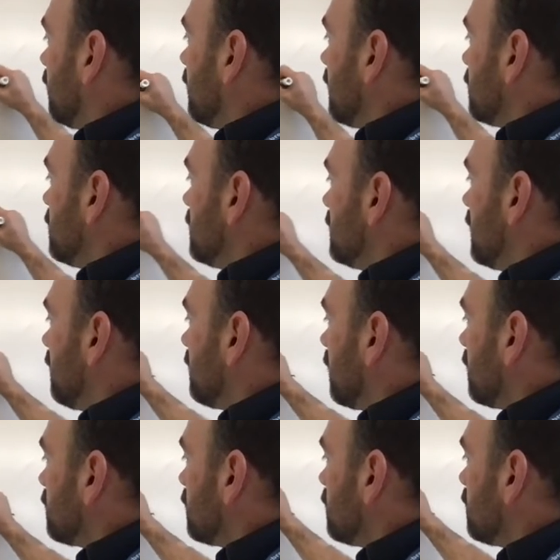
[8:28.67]
she saved
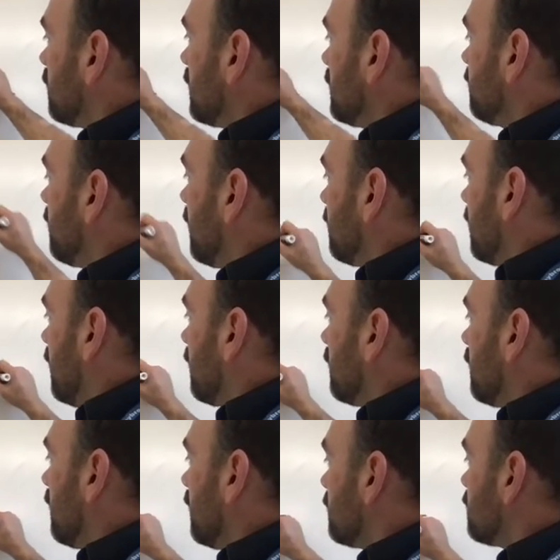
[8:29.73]

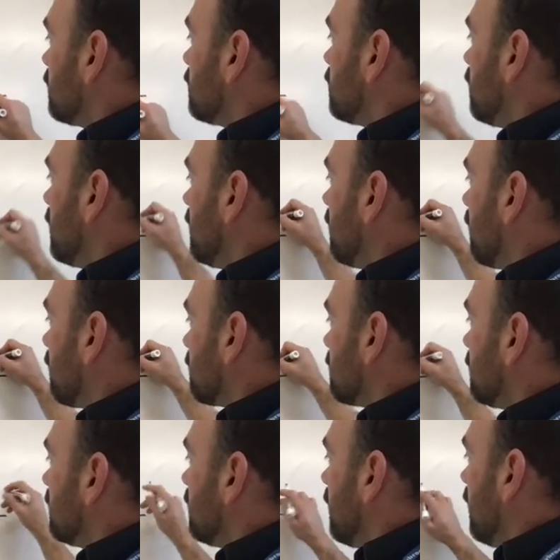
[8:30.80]
$120
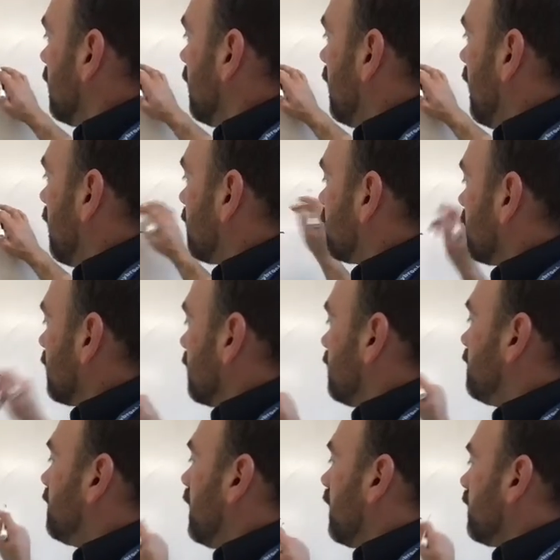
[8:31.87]
after
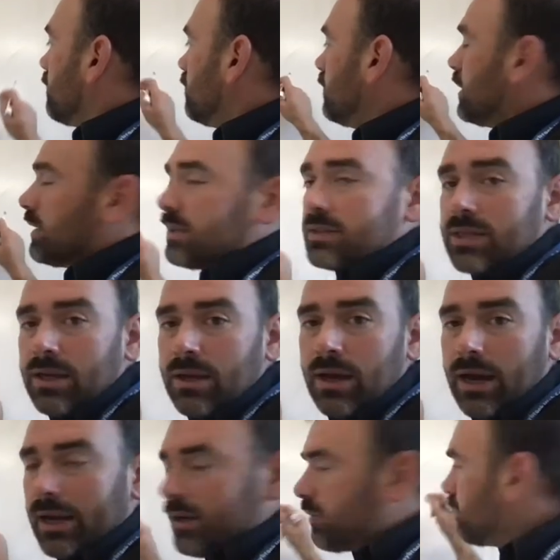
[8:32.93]
5 weeks.
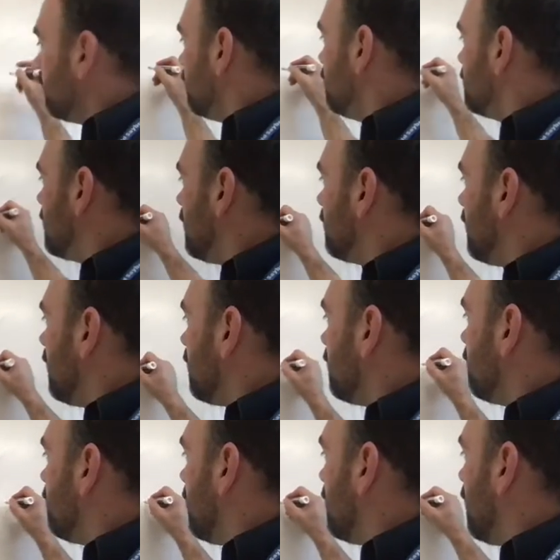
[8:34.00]
I could reduce that down and
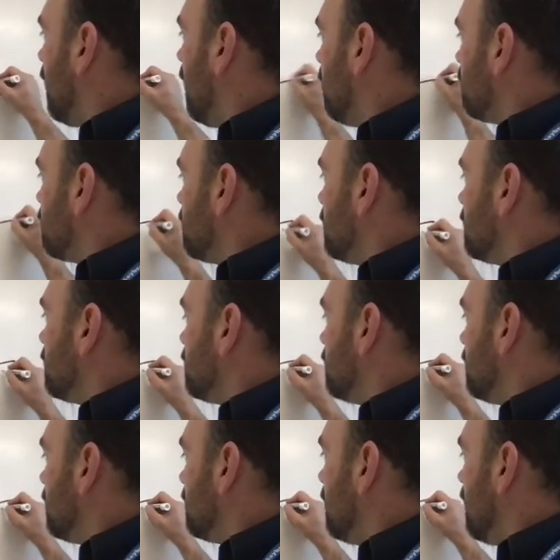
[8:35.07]
find out how much did
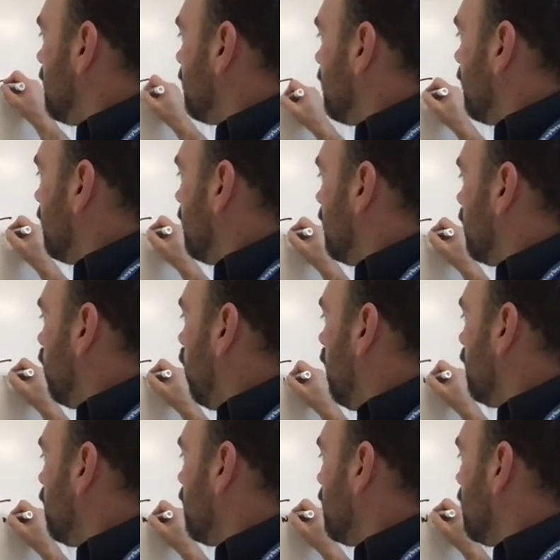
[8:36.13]
she save in 1 week,